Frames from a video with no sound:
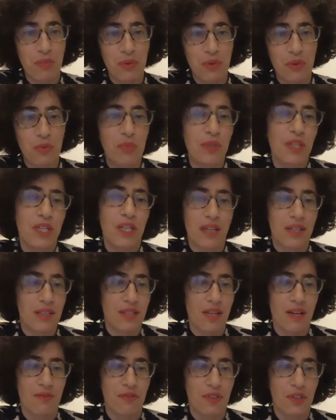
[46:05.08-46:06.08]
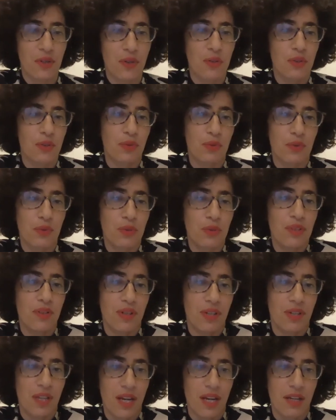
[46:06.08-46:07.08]
duplicate something or to do it
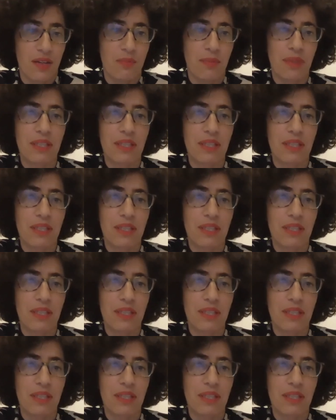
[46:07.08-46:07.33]
again.